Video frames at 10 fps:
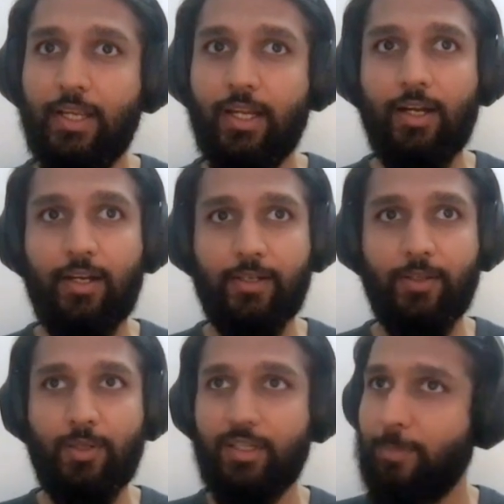uh, you
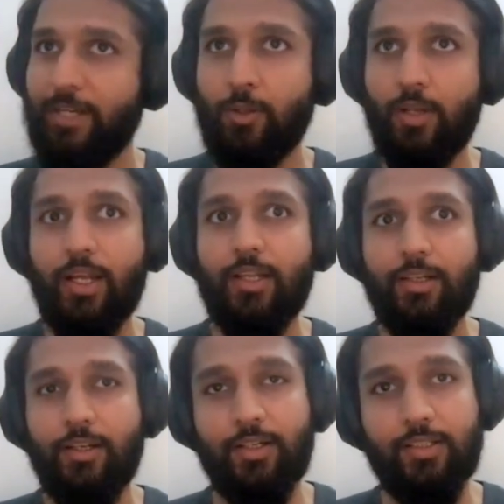know, despite all our
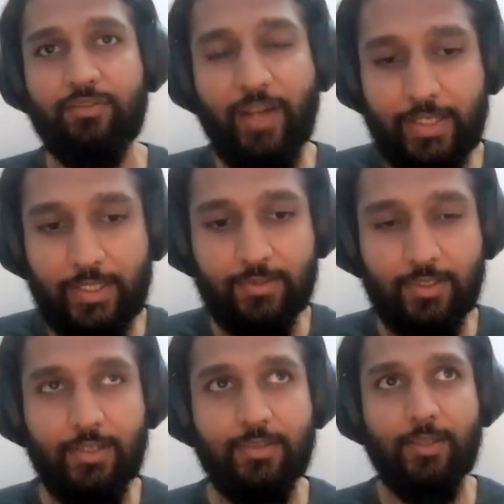uh, findings,
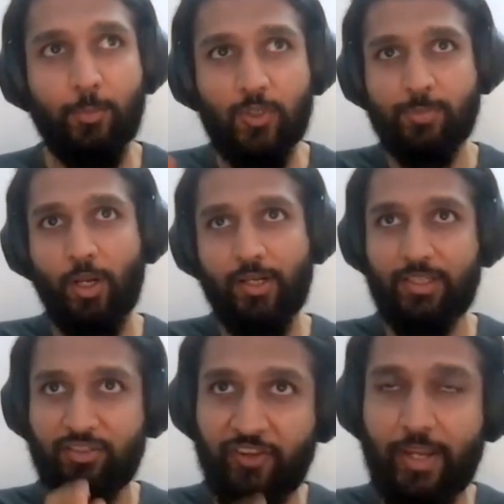is that most
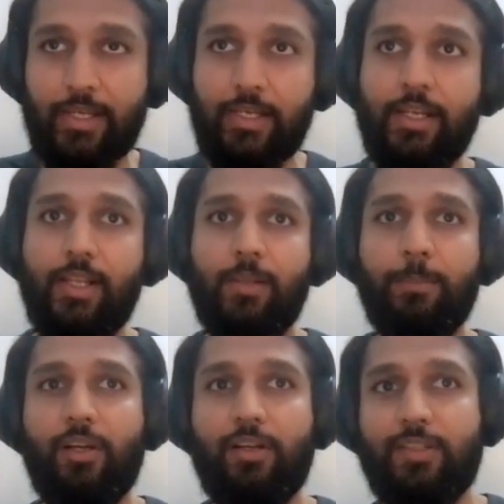products fail
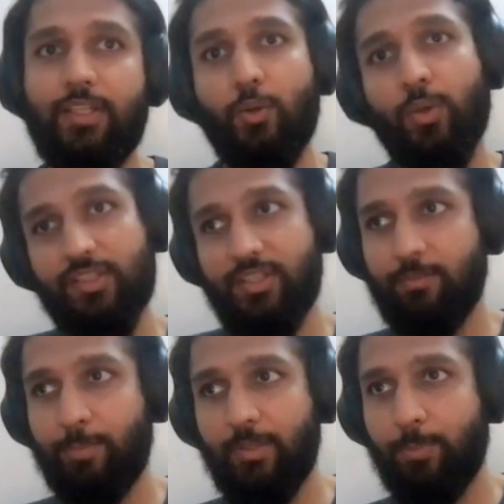because they don't
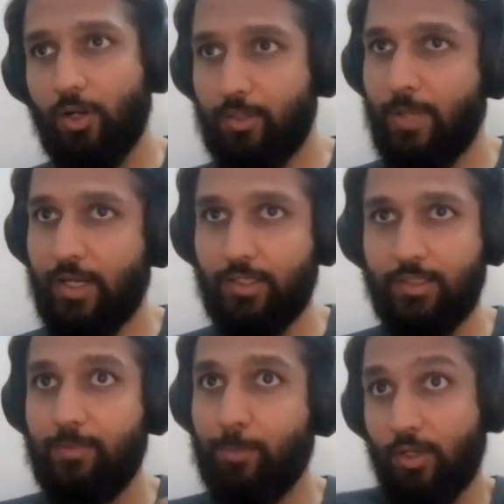achieve the product market
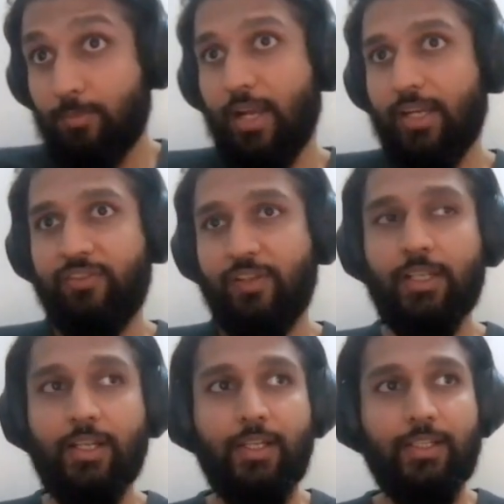the product market fit
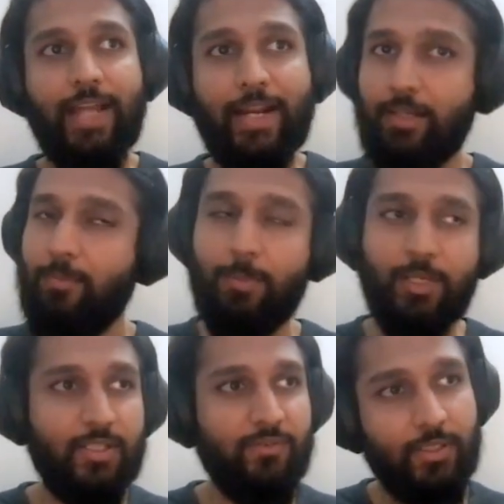that can be
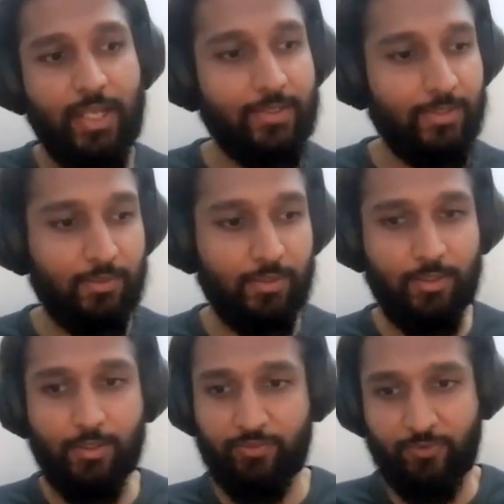because of a dozen
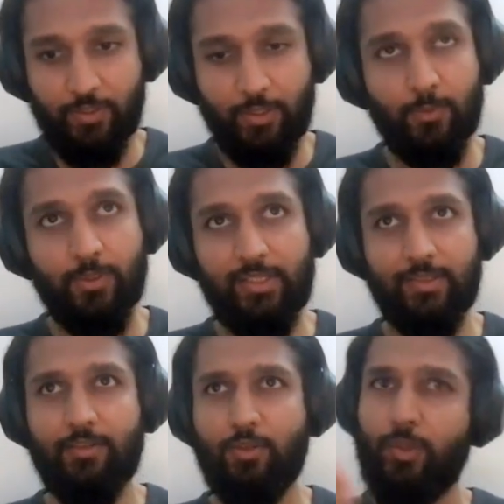of you know
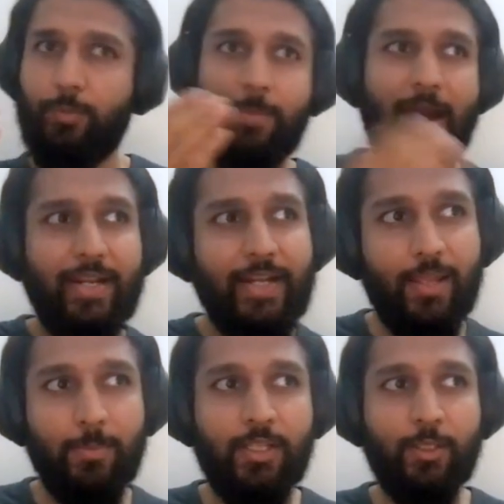reasons you could be bad
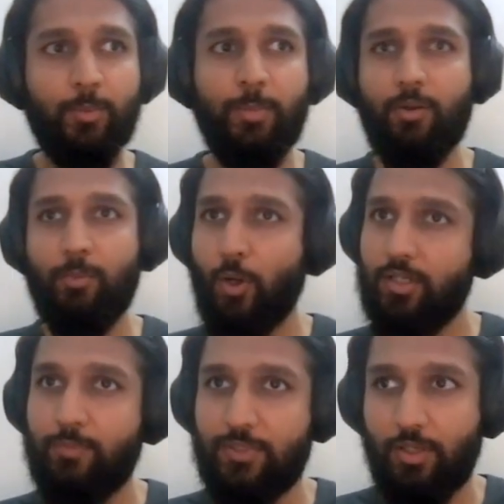timing could be your
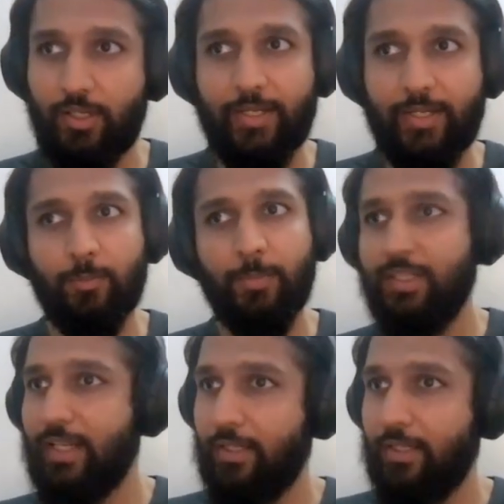product was not right could be the